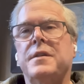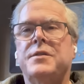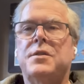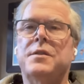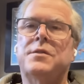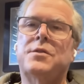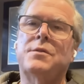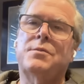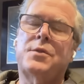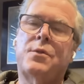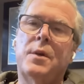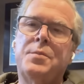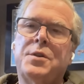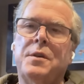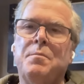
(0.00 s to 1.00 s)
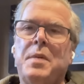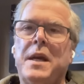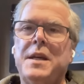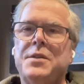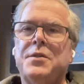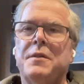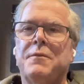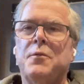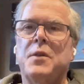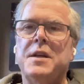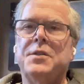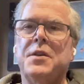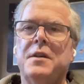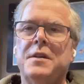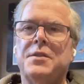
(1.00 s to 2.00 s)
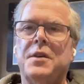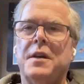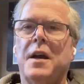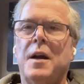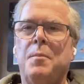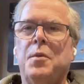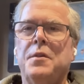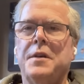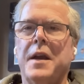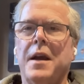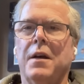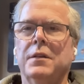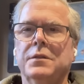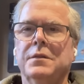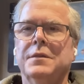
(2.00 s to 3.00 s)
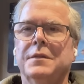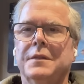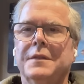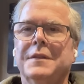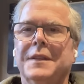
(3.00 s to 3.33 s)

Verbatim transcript: is the subscription base of Reason is it up or down? Yeah,